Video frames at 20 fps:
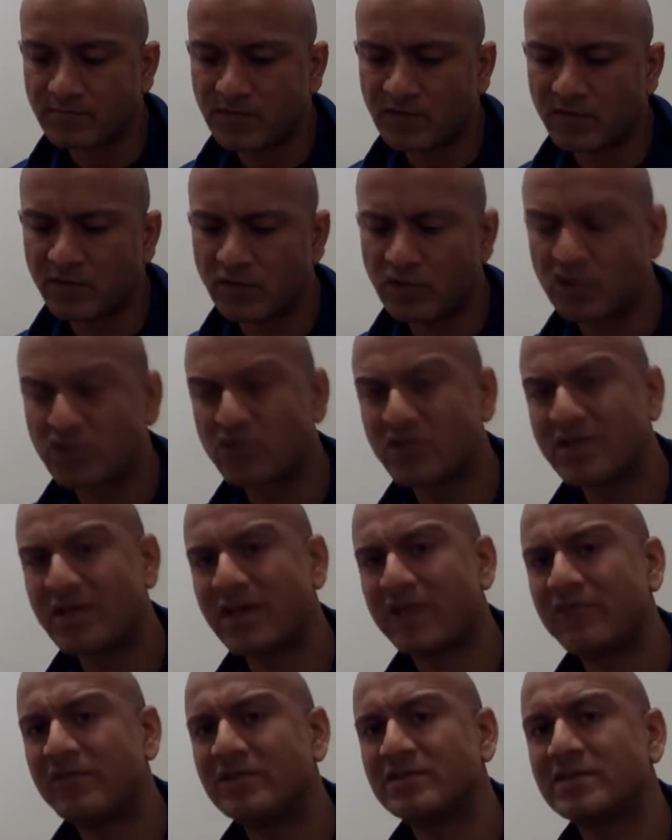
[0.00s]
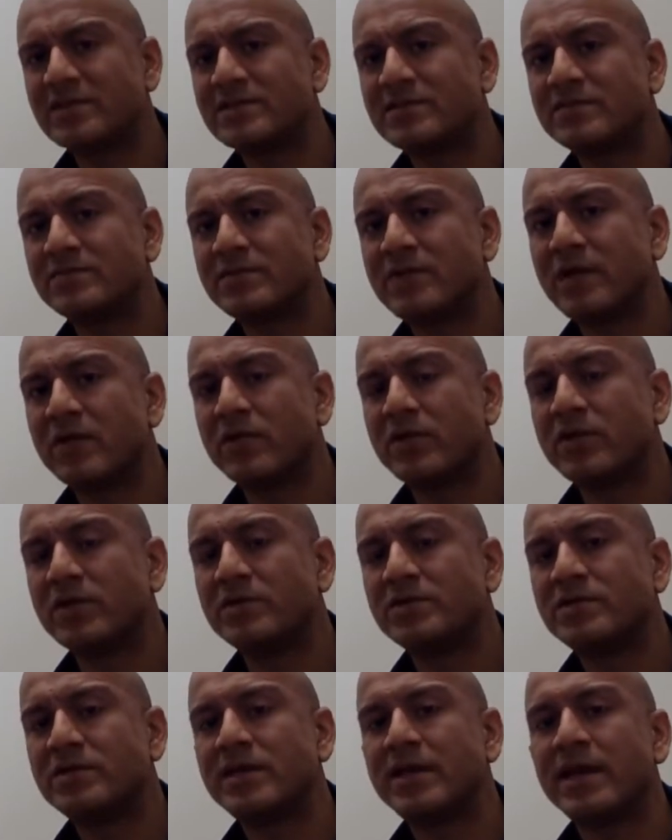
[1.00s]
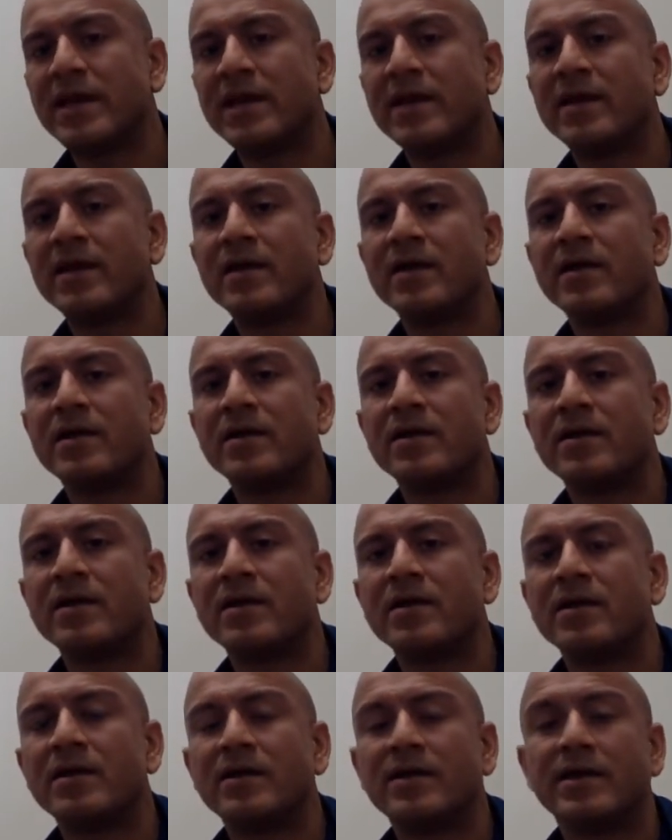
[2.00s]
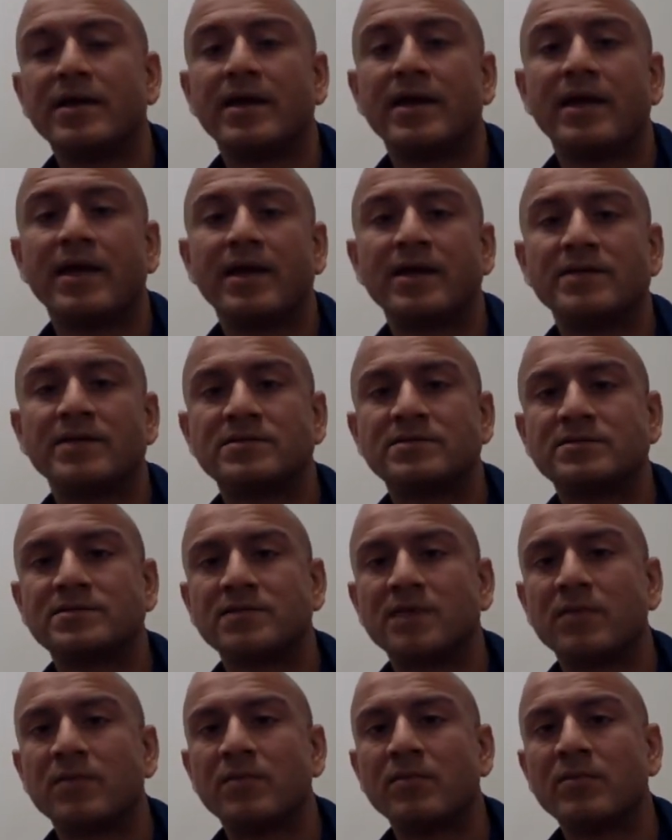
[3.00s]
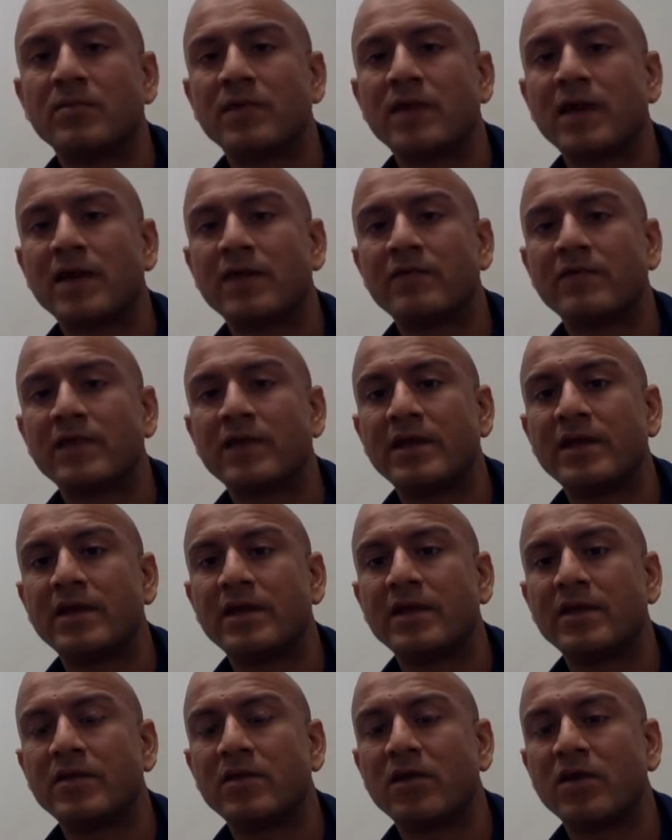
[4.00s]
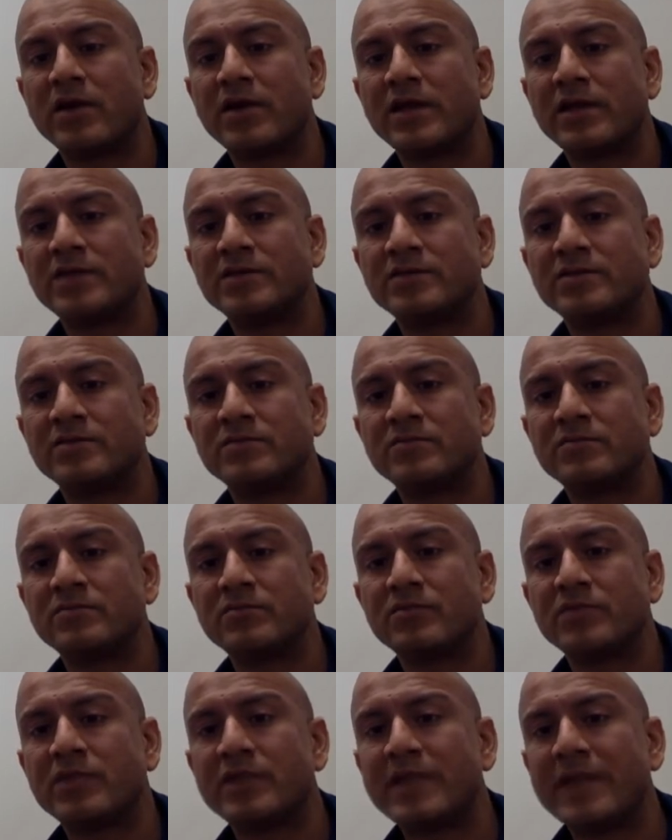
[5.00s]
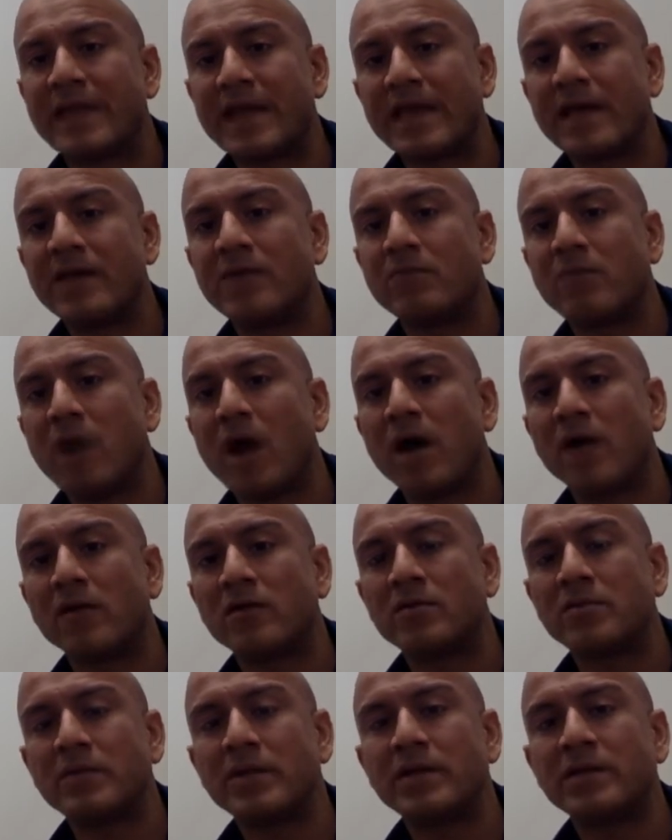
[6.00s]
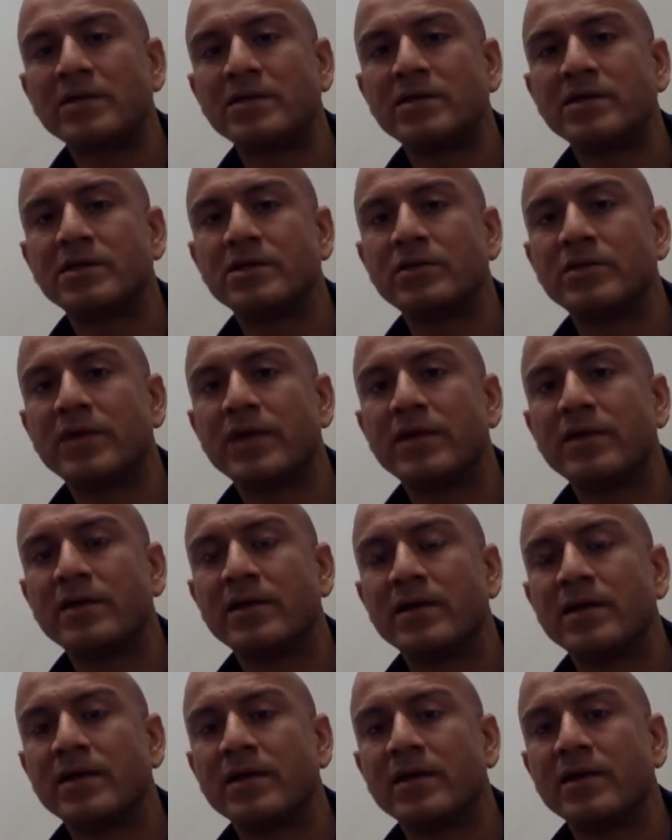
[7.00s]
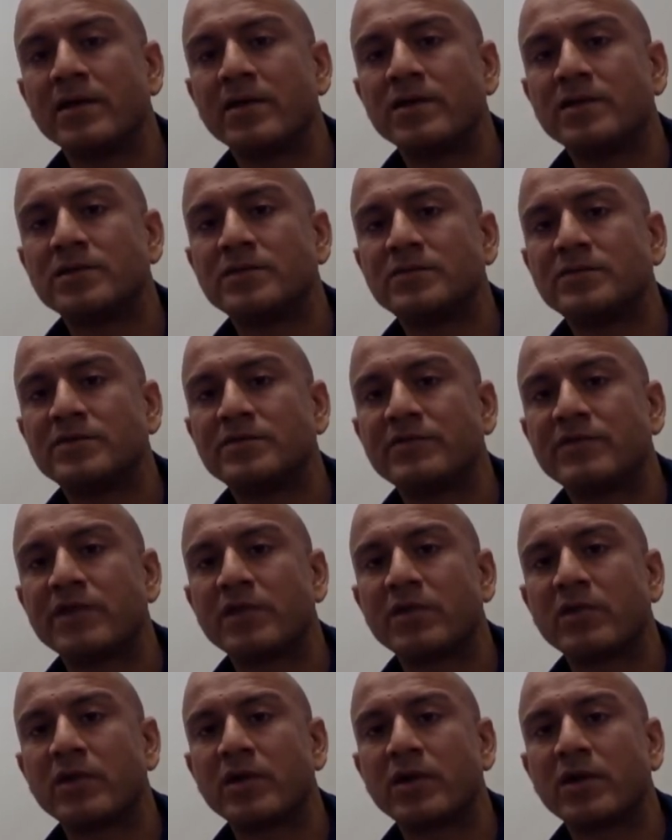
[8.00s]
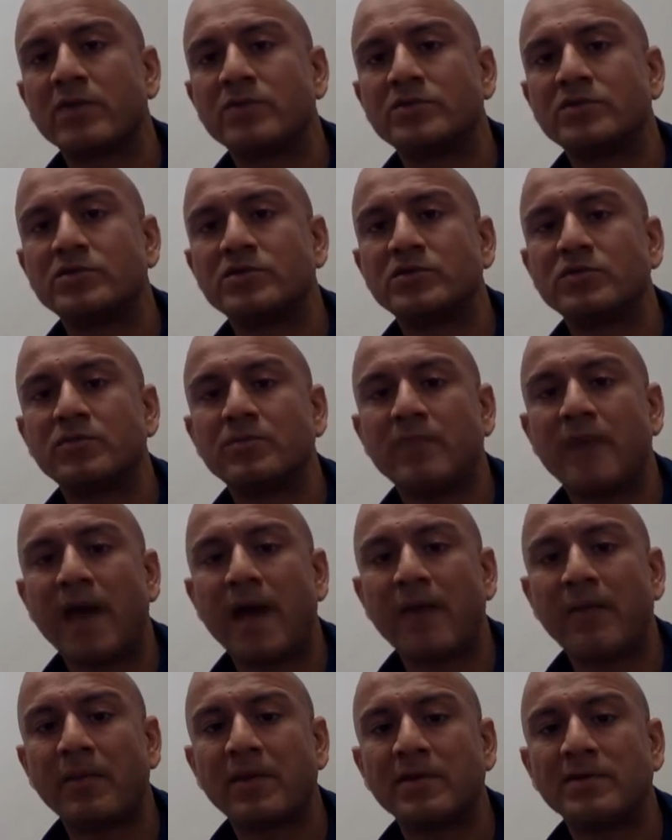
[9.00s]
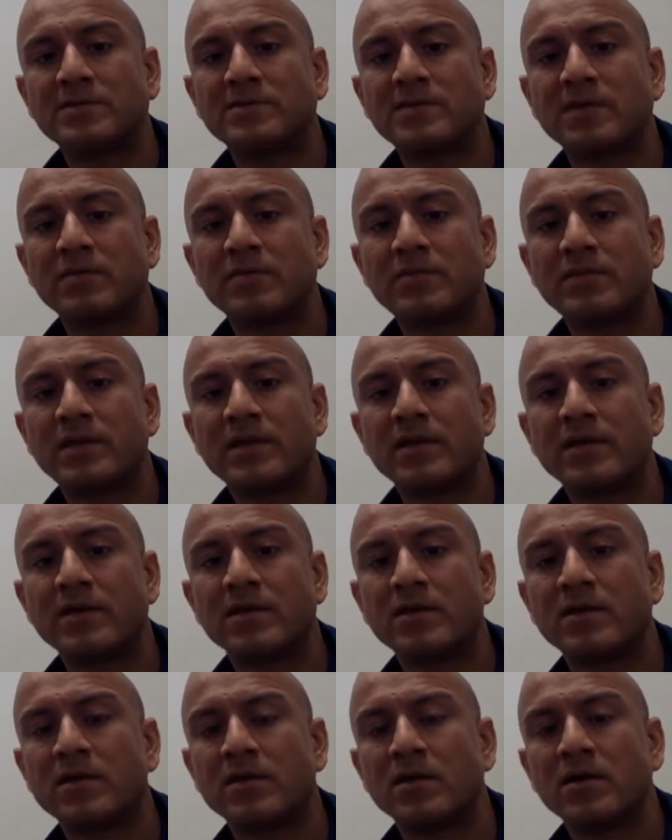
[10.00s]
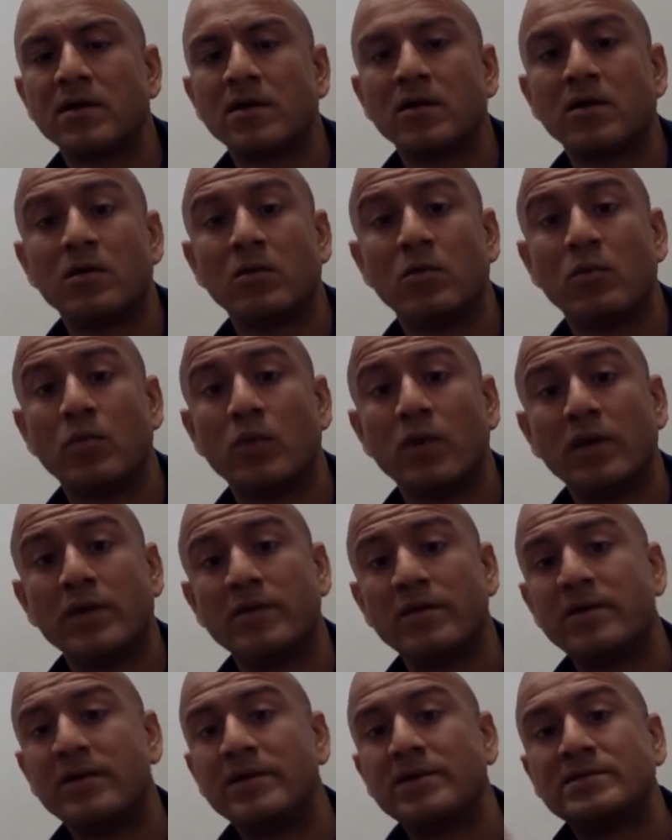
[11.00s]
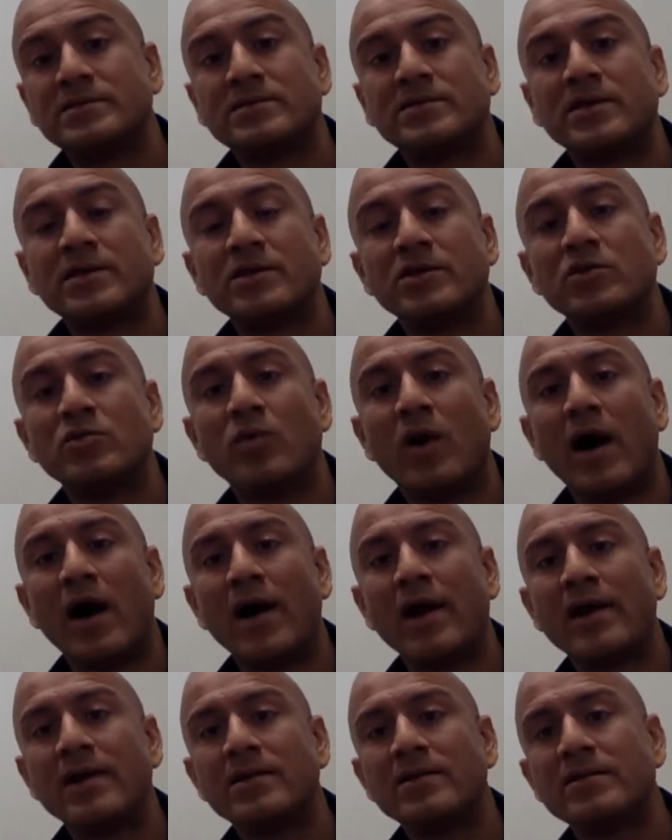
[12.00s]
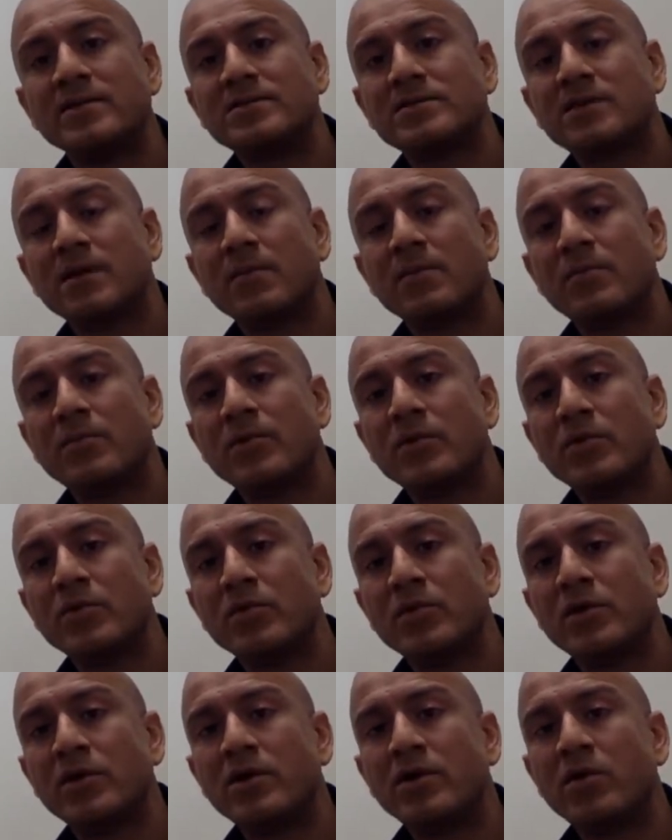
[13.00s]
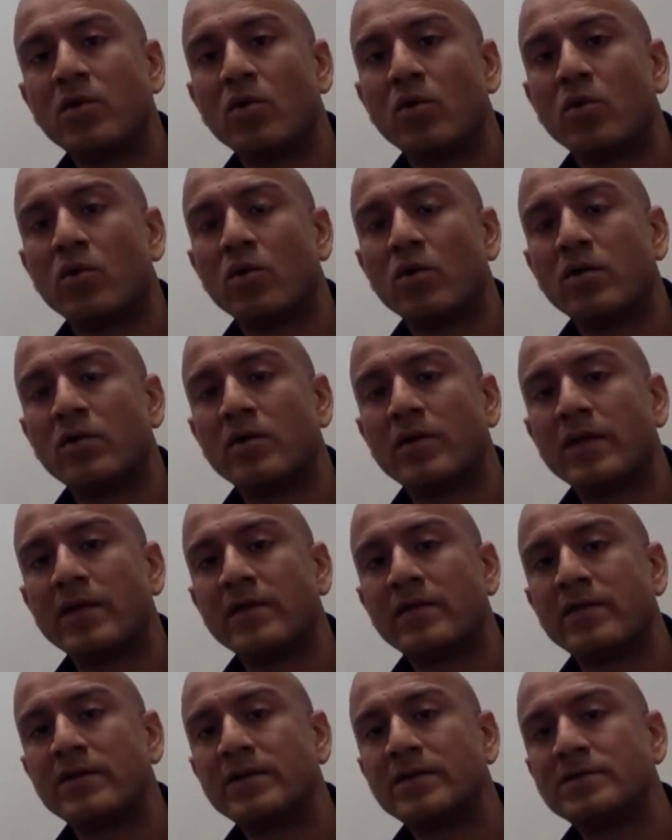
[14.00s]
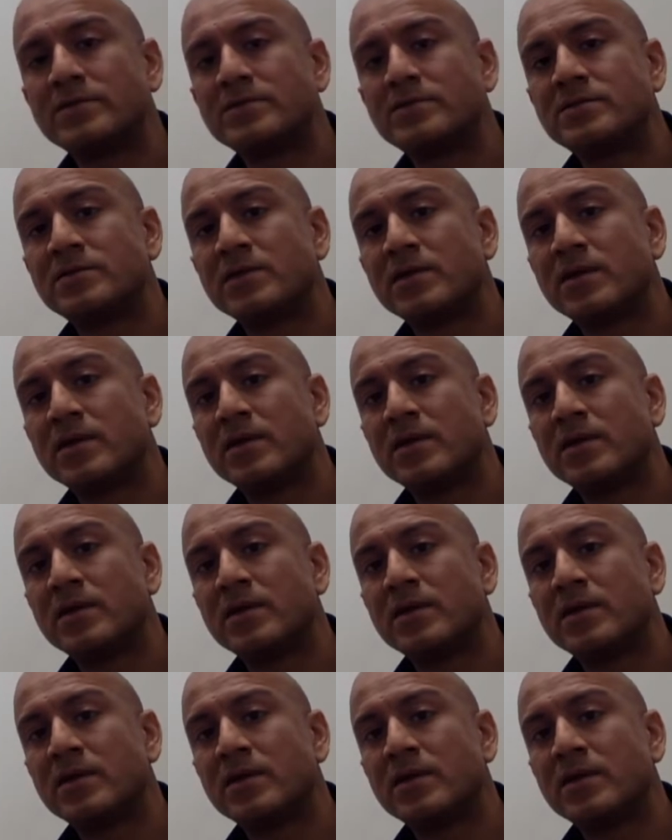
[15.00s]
Virtually every system that we use today, it has some kind of a Cartesian plane model built into it, specifically when it comes to mapping something, whether it's the UI in this computer or whether it's